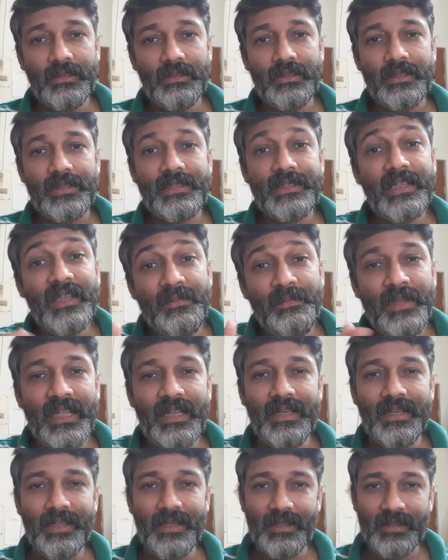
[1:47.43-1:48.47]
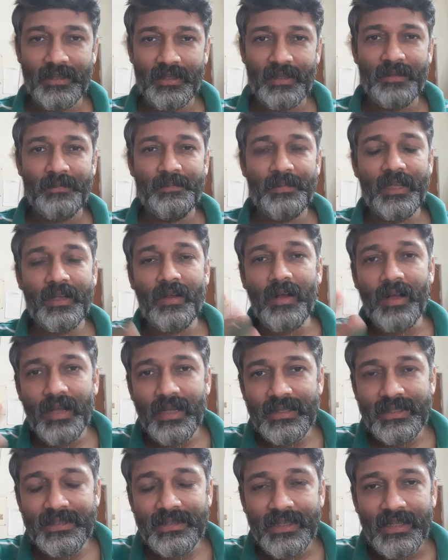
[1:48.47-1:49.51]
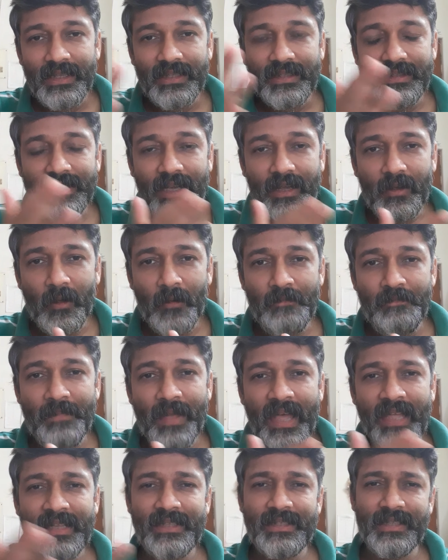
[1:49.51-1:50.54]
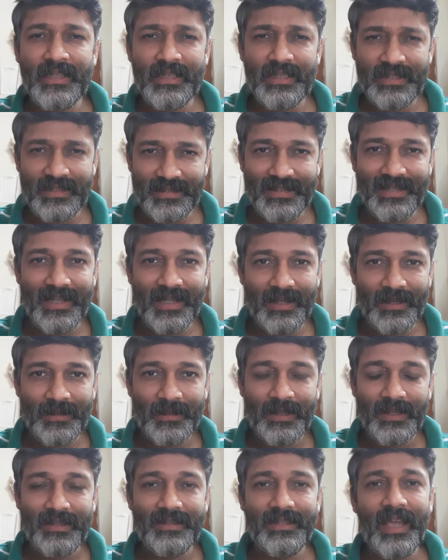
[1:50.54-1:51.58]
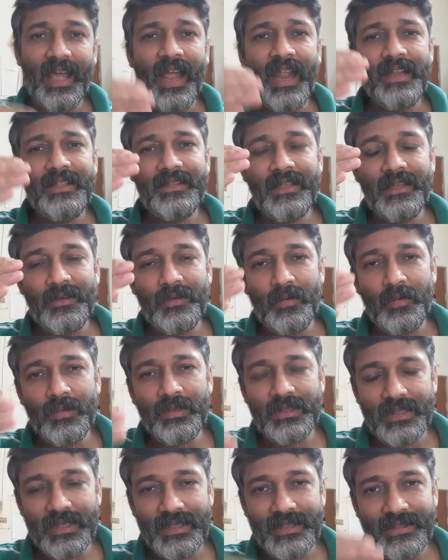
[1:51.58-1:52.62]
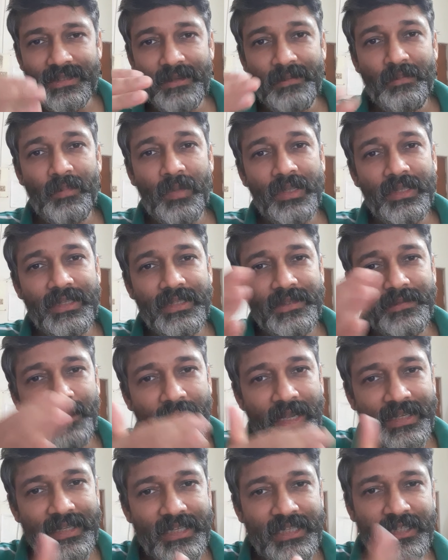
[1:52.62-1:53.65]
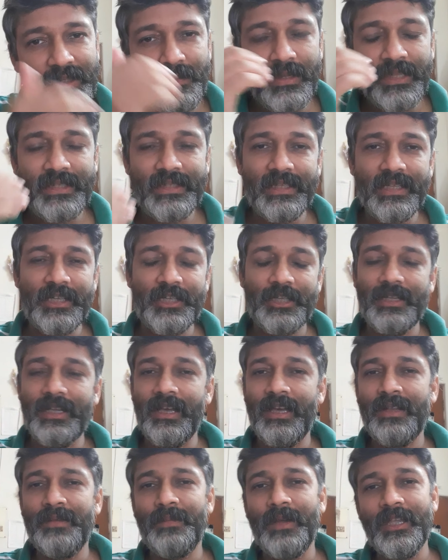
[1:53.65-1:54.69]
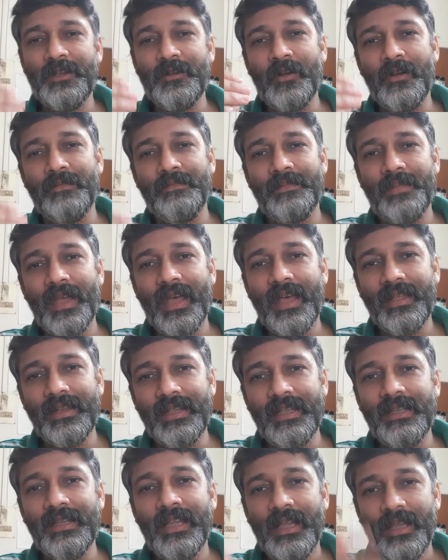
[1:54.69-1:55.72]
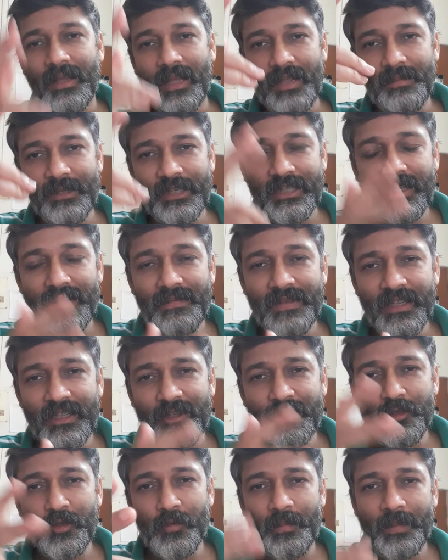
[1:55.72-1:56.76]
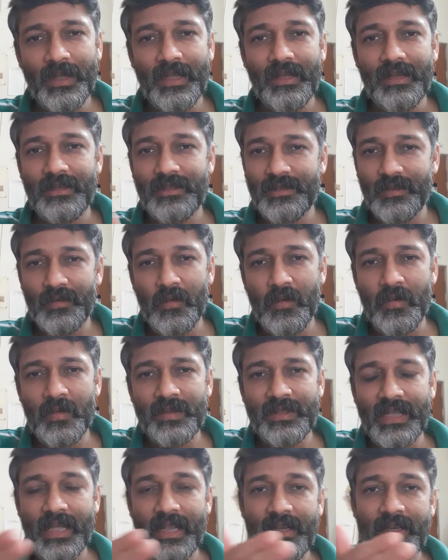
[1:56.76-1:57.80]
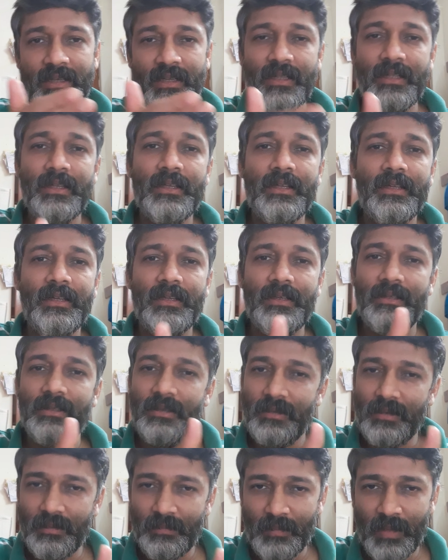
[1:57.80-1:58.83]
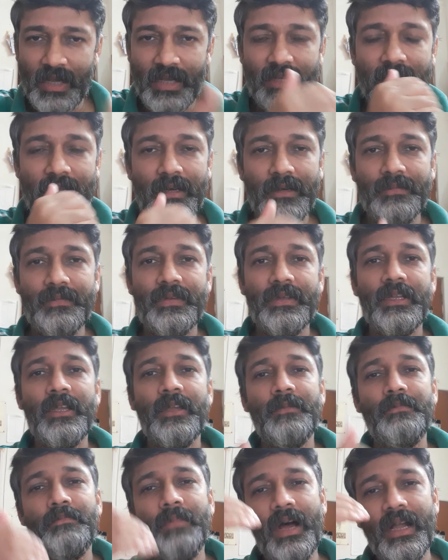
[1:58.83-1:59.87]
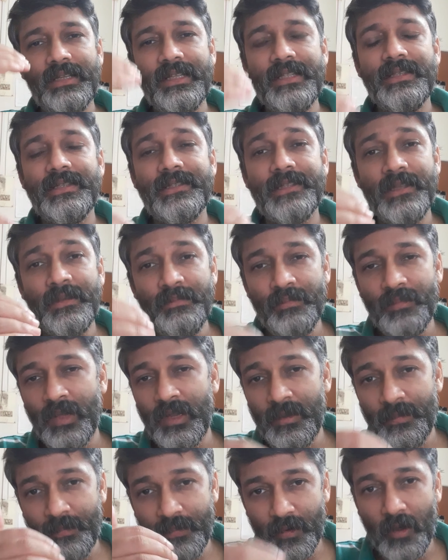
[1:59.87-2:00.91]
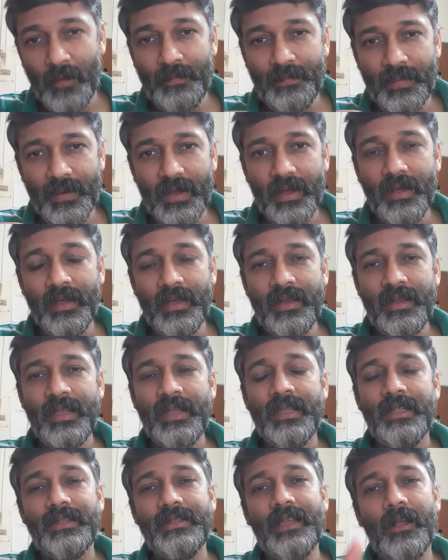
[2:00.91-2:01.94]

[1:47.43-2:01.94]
simile because the comparison is there. That the rose's symbol is made explicit here by comparing, I mean giving two pairs, rose and my love. But in symbol proper, the